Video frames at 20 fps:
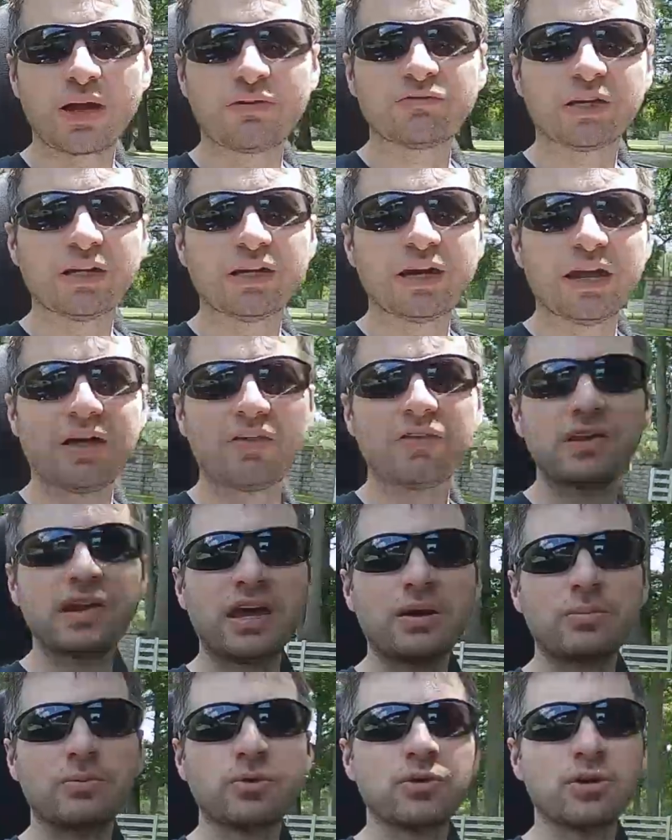have to get out of the
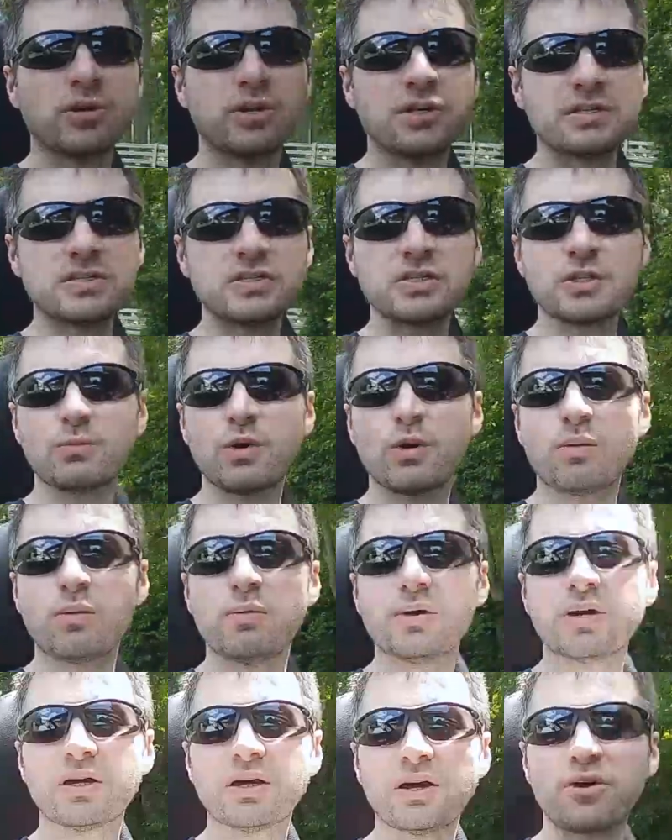neighborhood and somewhere
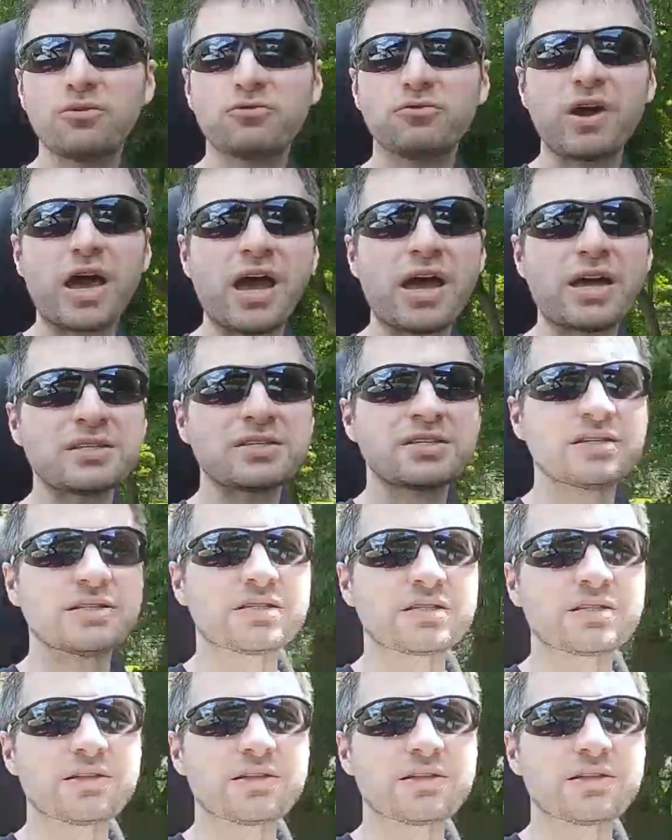where we can go fast and